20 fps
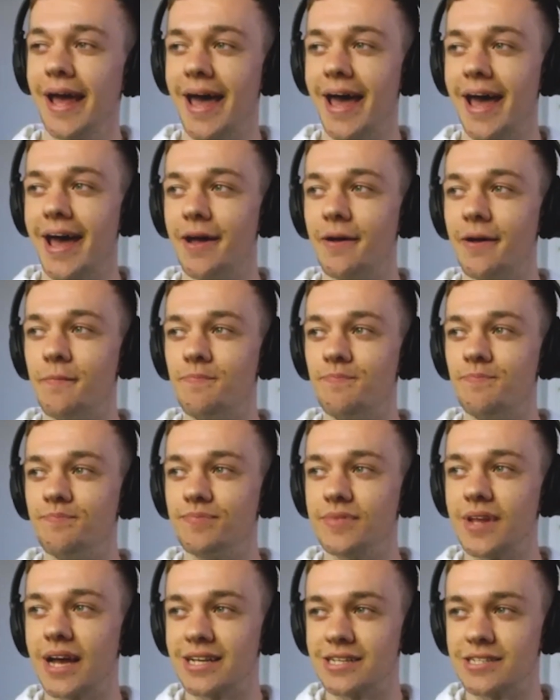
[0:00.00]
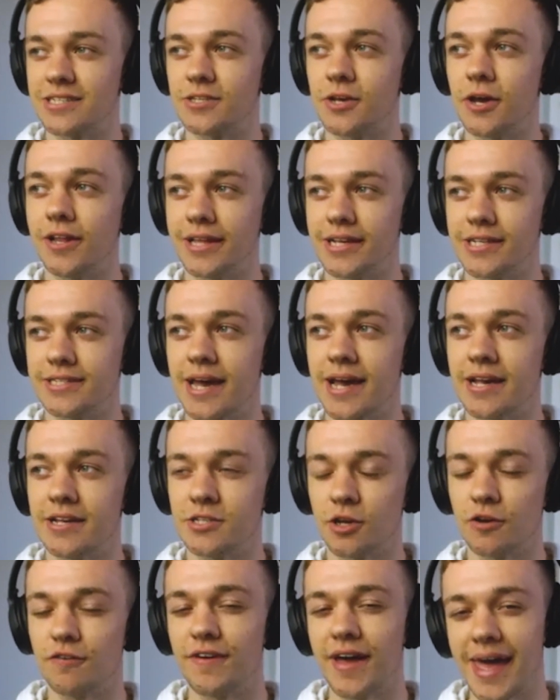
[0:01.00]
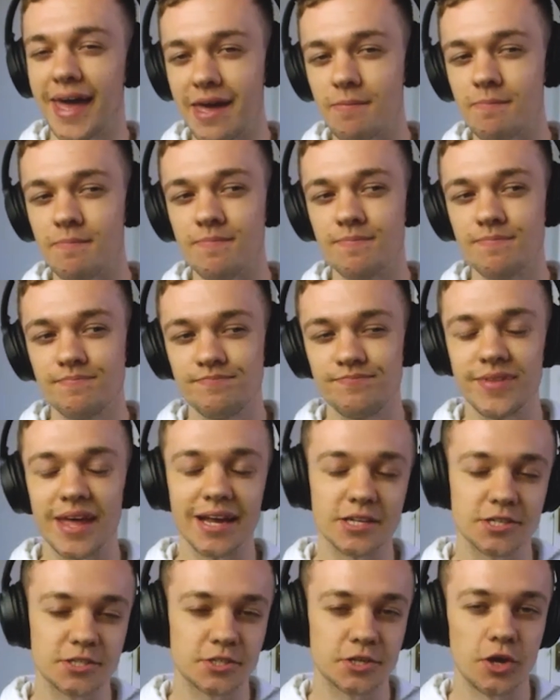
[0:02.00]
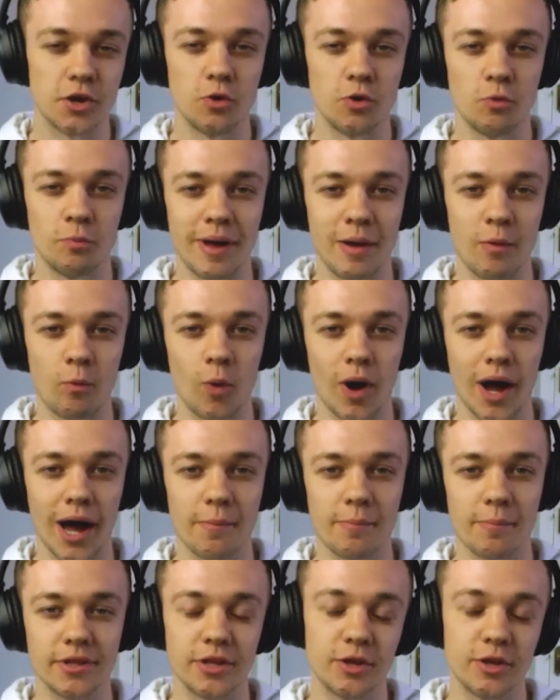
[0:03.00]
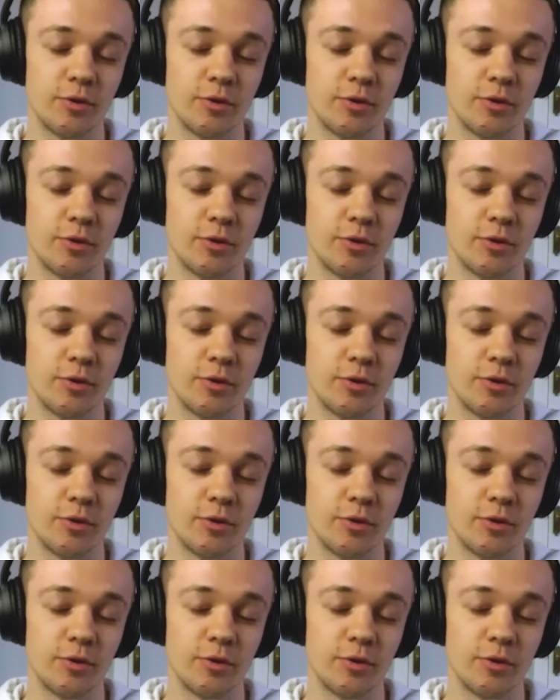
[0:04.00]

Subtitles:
I'd certainly say sort of him next to Ben Whiteman,